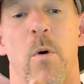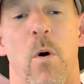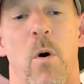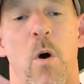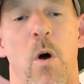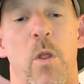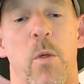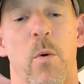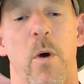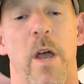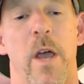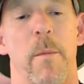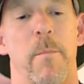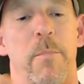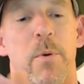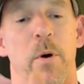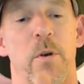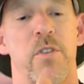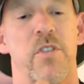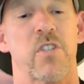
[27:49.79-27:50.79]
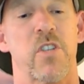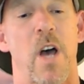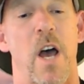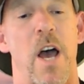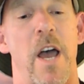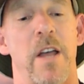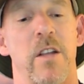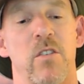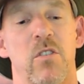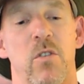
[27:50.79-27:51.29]
all the way on both
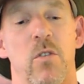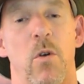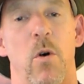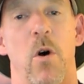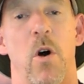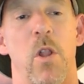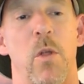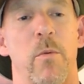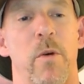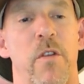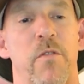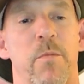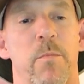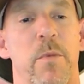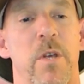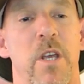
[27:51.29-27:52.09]
sides, all the way from